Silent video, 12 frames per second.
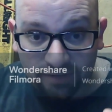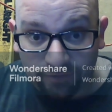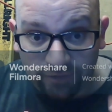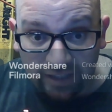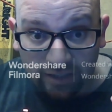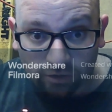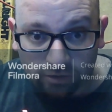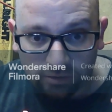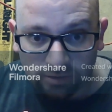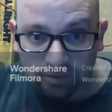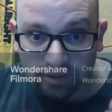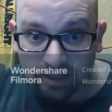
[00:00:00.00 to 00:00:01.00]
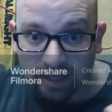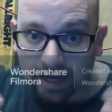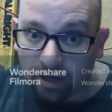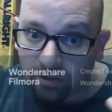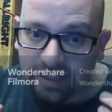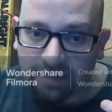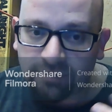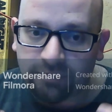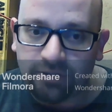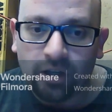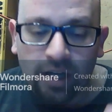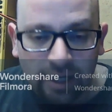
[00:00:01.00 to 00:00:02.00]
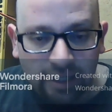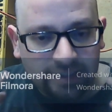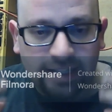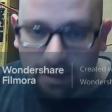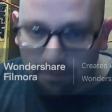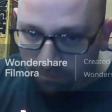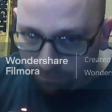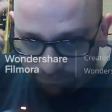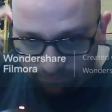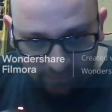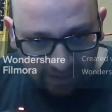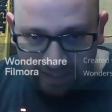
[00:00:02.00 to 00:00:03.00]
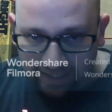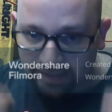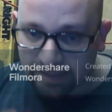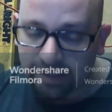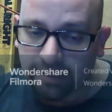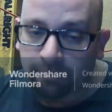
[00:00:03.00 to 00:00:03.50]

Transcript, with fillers: Feel. I always have to feel. See, I'm can't see.